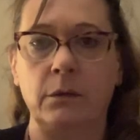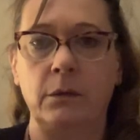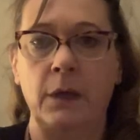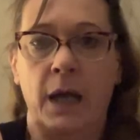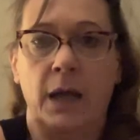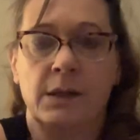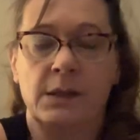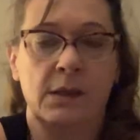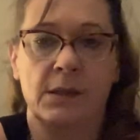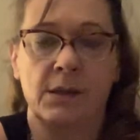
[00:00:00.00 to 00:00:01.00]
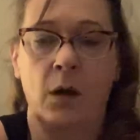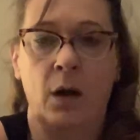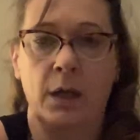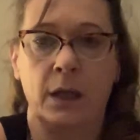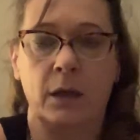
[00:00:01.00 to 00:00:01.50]
has this
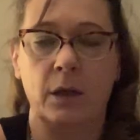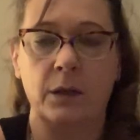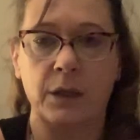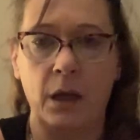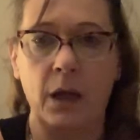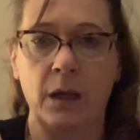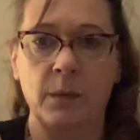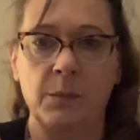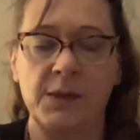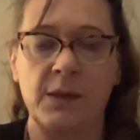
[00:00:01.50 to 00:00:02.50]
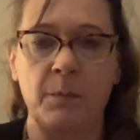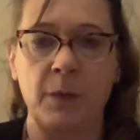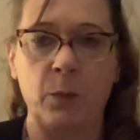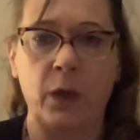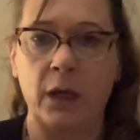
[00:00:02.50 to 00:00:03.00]
on at all times. I
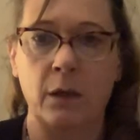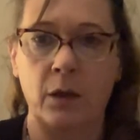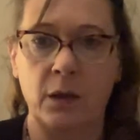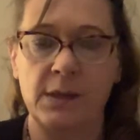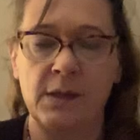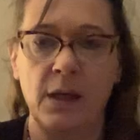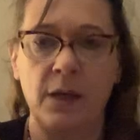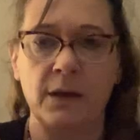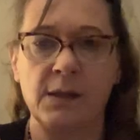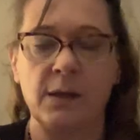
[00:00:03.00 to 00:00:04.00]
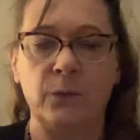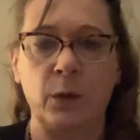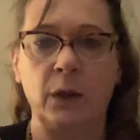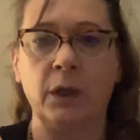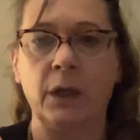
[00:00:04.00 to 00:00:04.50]
mean, we can all see this if
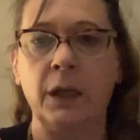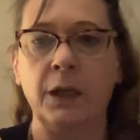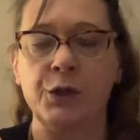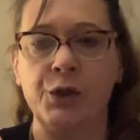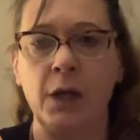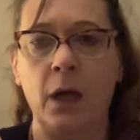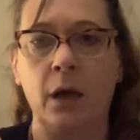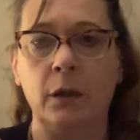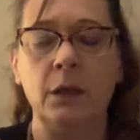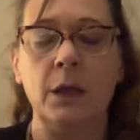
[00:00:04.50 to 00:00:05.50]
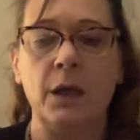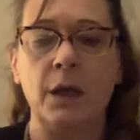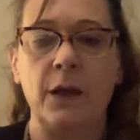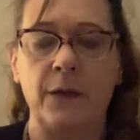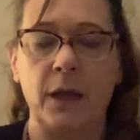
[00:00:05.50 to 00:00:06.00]
we look at his shell,
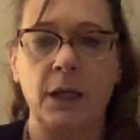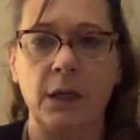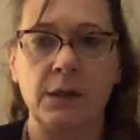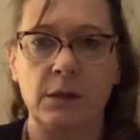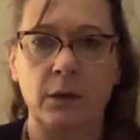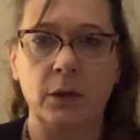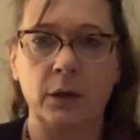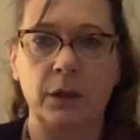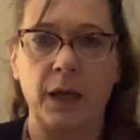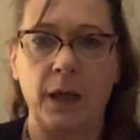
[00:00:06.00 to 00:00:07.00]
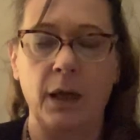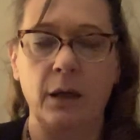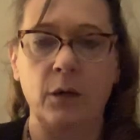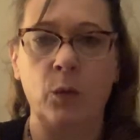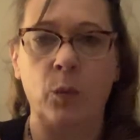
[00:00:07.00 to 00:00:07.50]
that he is
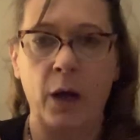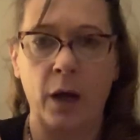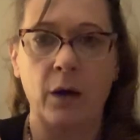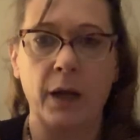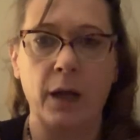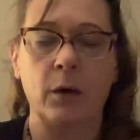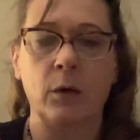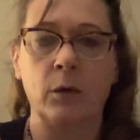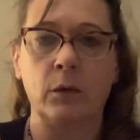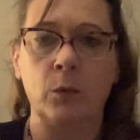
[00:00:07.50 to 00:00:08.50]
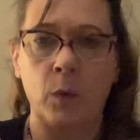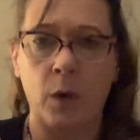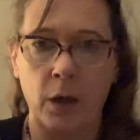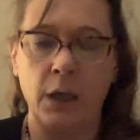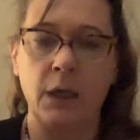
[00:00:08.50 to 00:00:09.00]
literally wearing,
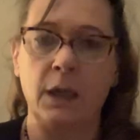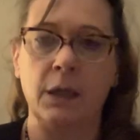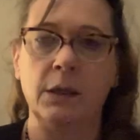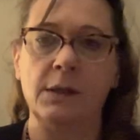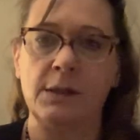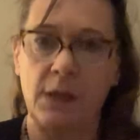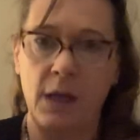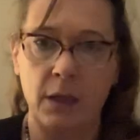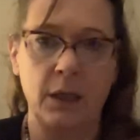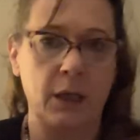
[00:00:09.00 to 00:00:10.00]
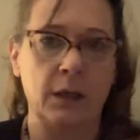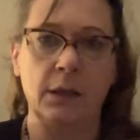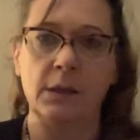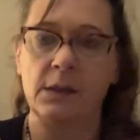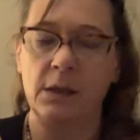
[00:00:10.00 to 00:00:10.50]
walking in, standing
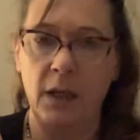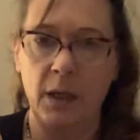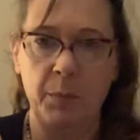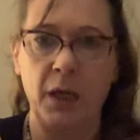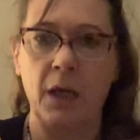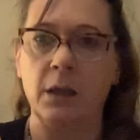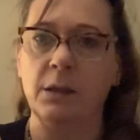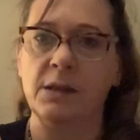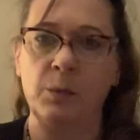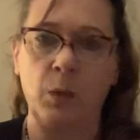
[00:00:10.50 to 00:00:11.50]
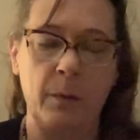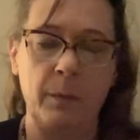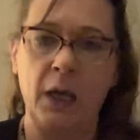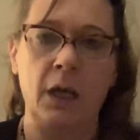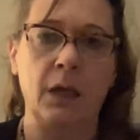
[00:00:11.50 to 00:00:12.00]
in, sleeping in,
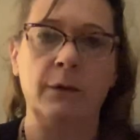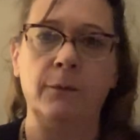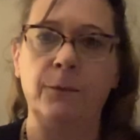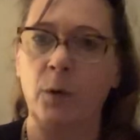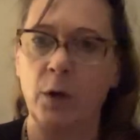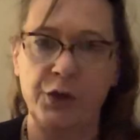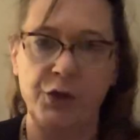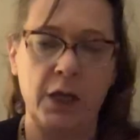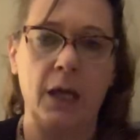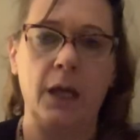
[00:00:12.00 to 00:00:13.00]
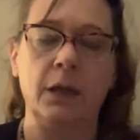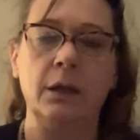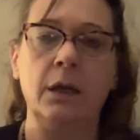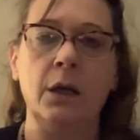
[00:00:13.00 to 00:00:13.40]
swimming in, foraging in